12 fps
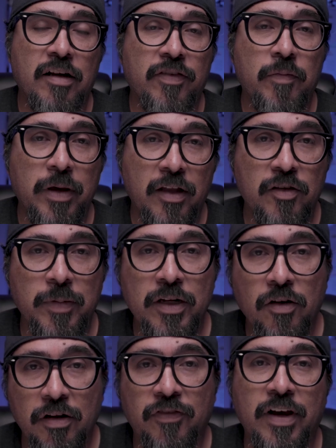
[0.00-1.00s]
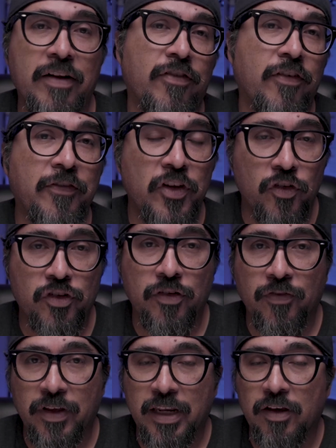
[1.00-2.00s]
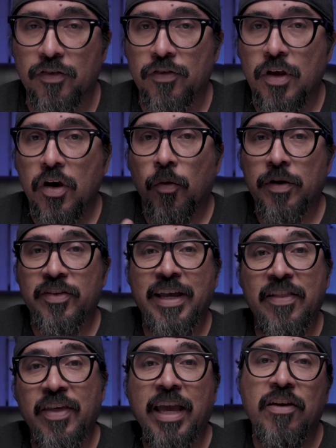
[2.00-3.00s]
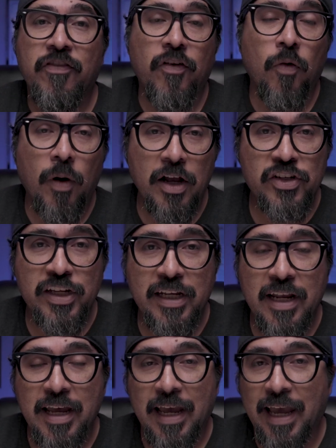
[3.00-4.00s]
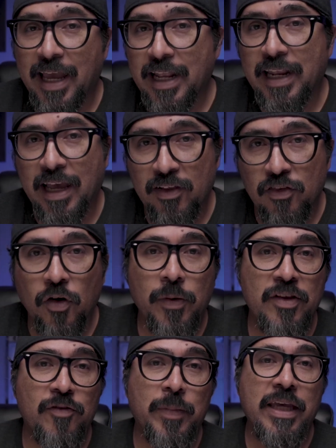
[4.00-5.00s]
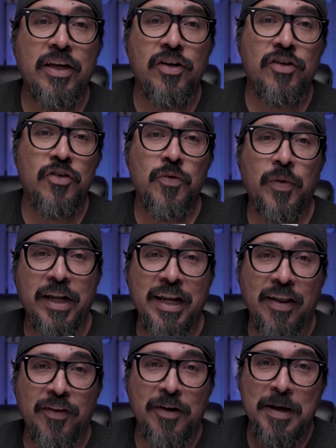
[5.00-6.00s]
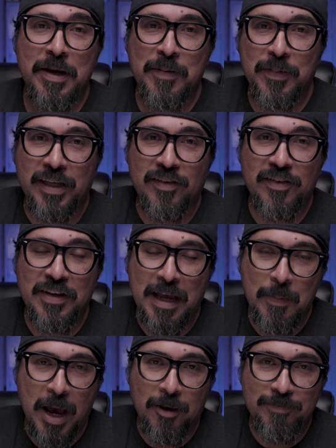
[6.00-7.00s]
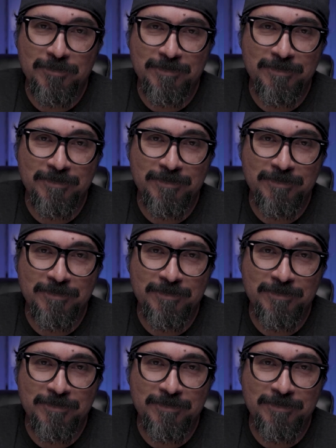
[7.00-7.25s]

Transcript: on the bell to be notified for future videos. Once again, thank you for watching and as always, be good to one another. Peace. I'm out.